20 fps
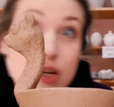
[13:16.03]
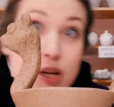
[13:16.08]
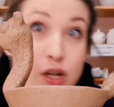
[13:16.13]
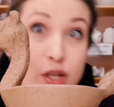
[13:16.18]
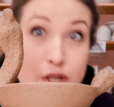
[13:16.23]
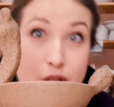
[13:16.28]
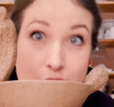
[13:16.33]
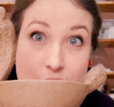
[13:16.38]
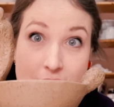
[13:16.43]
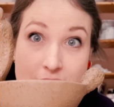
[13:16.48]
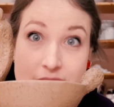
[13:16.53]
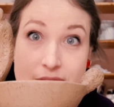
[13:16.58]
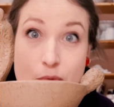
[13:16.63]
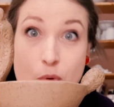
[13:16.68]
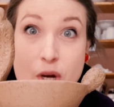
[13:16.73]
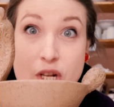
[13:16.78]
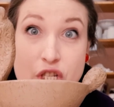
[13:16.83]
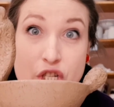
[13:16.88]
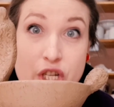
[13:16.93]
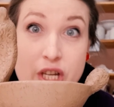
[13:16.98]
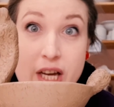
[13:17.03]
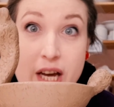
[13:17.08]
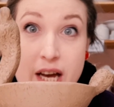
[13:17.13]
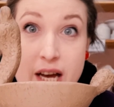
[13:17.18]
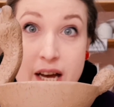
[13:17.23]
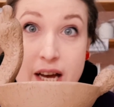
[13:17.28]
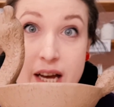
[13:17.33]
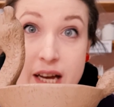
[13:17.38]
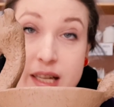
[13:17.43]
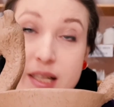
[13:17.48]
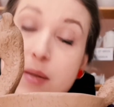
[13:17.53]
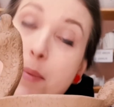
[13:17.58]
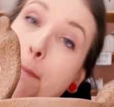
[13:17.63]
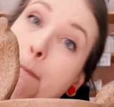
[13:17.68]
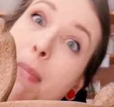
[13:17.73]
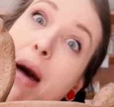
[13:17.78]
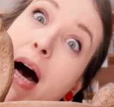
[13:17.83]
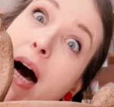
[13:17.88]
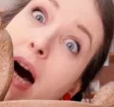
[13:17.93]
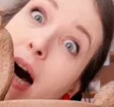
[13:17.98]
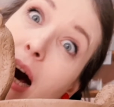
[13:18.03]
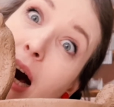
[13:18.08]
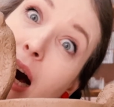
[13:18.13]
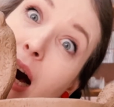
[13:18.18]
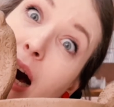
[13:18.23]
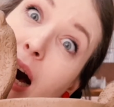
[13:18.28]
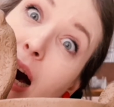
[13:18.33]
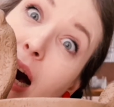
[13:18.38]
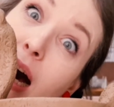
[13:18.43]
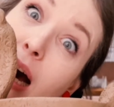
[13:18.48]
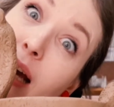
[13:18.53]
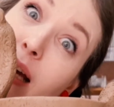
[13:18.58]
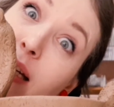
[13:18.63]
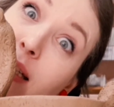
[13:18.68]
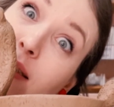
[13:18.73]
So thanks for watching, guys. Bye.